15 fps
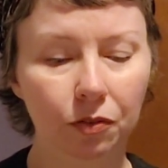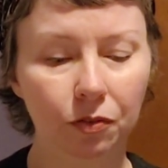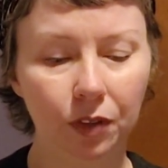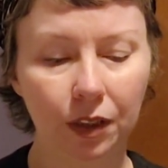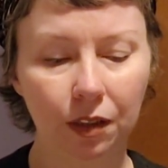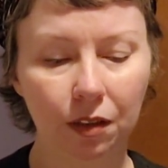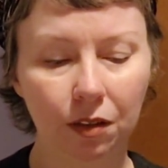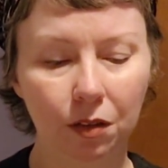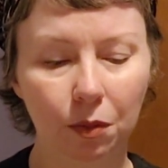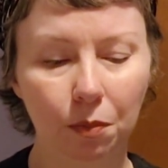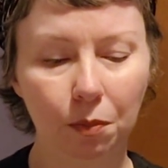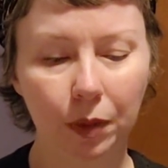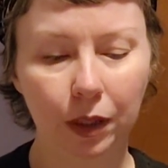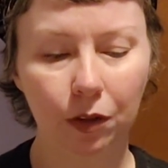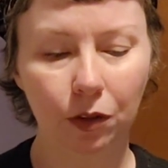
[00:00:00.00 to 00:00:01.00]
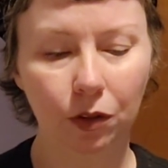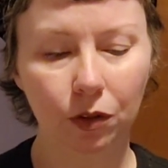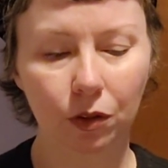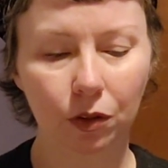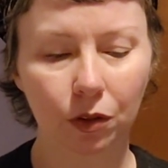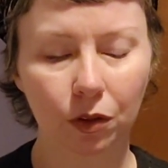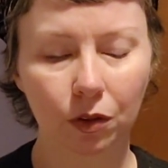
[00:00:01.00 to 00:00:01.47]
fits
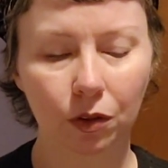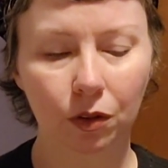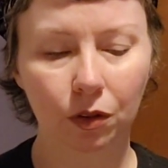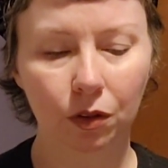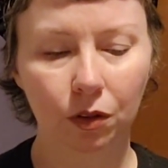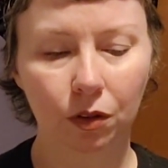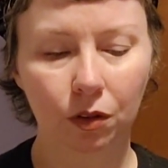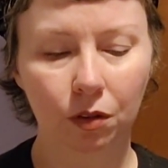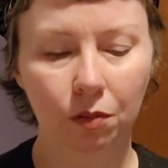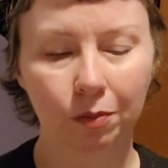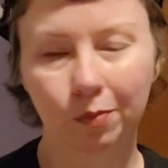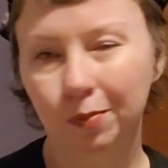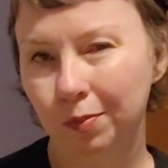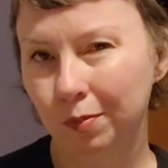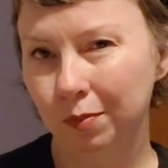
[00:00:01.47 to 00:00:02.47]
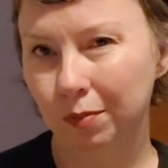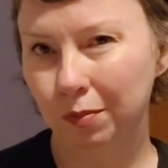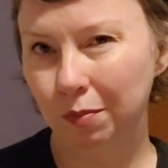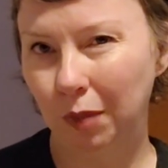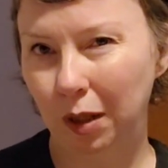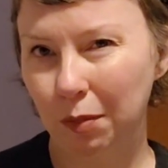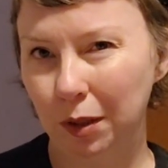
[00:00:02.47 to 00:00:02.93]
better,
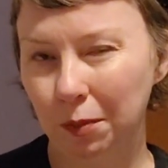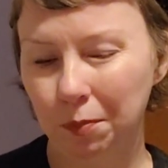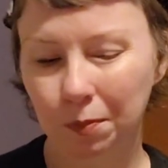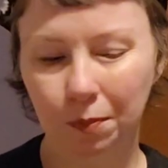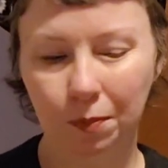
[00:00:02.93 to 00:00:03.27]
maybe,